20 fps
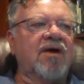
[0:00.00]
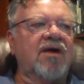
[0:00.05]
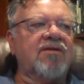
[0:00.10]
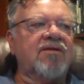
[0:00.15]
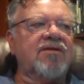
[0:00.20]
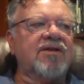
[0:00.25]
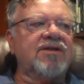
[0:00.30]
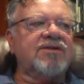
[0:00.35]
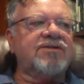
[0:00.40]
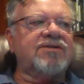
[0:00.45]

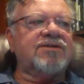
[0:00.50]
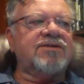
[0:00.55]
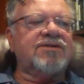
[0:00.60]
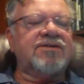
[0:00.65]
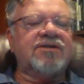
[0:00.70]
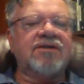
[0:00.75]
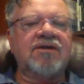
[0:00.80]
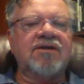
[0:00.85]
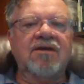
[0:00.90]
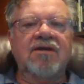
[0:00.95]

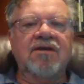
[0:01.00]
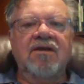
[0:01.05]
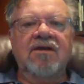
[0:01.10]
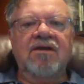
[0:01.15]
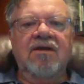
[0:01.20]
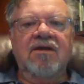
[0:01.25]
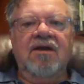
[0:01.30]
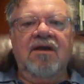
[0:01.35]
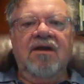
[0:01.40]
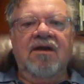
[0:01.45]
modernists
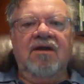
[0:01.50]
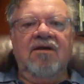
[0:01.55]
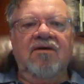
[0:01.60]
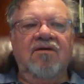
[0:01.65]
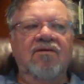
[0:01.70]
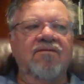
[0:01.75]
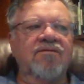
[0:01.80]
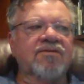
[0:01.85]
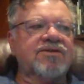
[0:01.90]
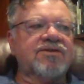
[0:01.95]

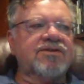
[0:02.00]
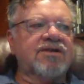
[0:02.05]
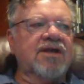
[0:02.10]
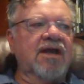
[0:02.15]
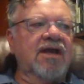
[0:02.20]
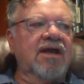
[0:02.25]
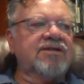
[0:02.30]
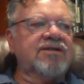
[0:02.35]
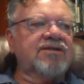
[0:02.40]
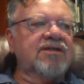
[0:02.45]
over
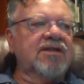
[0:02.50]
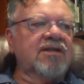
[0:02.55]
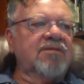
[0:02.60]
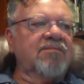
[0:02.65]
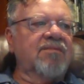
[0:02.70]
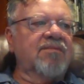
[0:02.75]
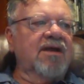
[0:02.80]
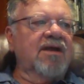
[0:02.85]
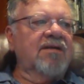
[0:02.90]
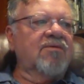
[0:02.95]
science in
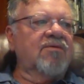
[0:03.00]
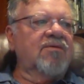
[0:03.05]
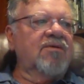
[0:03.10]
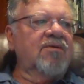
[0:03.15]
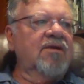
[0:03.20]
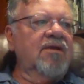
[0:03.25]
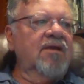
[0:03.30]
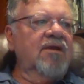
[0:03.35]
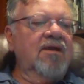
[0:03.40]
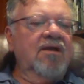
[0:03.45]
the Bible.